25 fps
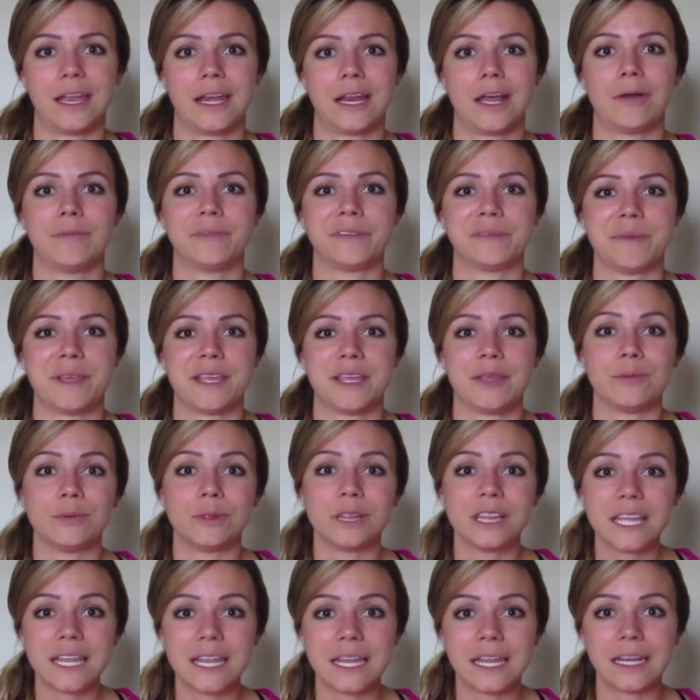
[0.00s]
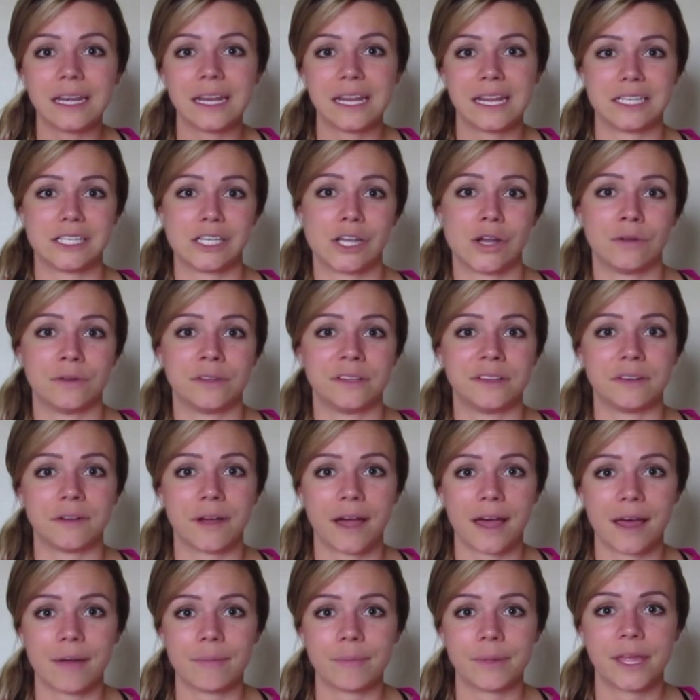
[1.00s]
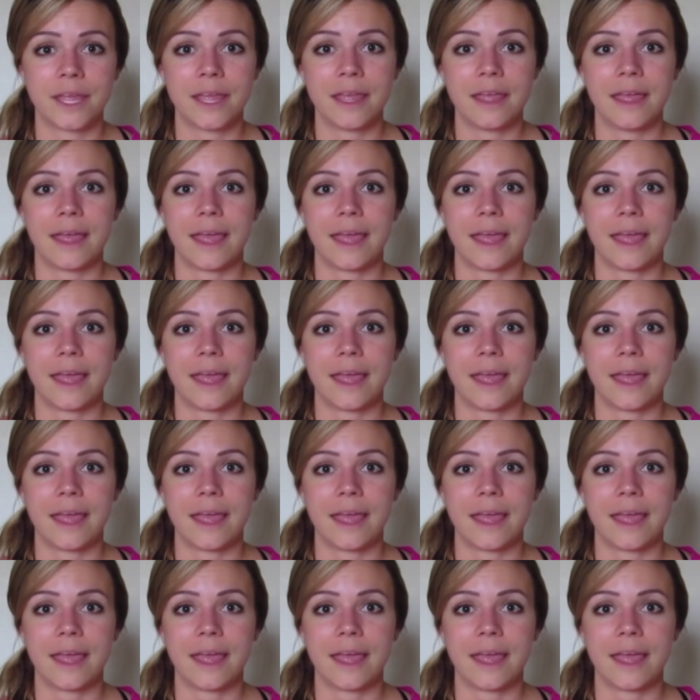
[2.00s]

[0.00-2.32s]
It helps make you lean, it tones you up,